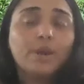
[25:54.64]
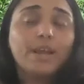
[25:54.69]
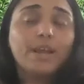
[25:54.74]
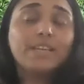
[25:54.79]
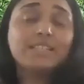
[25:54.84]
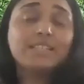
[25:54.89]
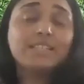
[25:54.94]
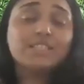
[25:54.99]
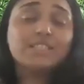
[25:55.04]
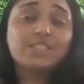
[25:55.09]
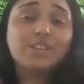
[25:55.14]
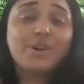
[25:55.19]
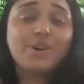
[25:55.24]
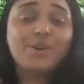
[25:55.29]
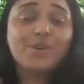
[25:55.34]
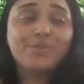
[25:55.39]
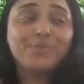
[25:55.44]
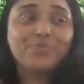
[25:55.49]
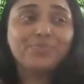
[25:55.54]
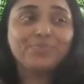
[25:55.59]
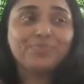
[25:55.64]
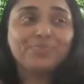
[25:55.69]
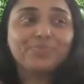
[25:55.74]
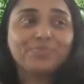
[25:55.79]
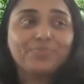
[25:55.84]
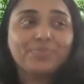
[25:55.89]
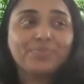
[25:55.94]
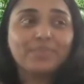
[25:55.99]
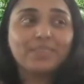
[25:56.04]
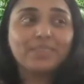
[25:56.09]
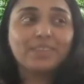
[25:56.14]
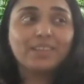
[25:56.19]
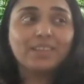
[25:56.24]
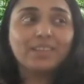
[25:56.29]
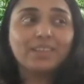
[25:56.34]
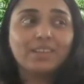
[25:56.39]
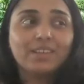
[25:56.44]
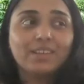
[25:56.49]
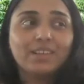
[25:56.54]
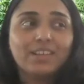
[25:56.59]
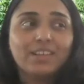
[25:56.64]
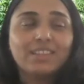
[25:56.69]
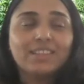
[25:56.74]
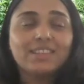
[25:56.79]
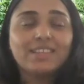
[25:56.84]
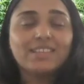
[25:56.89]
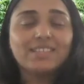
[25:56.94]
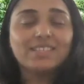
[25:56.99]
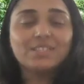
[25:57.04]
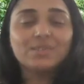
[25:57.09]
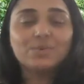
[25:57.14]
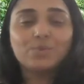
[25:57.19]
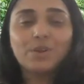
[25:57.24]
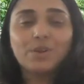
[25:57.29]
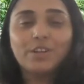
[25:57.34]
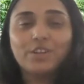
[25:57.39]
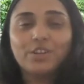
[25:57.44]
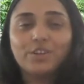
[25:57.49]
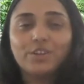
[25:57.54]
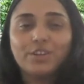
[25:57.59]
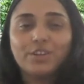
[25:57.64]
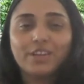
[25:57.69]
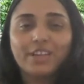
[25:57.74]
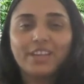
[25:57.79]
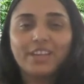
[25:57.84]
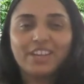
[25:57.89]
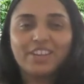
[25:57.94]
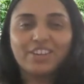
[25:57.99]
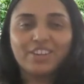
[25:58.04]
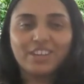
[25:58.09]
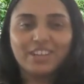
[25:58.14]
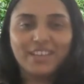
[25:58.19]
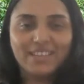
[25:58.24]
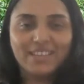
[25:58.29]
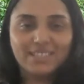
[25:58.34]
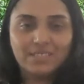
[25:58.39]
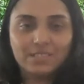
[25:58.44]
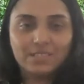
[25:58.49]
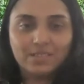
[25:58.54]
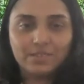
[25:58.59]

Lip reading: So this is where you got to get creative,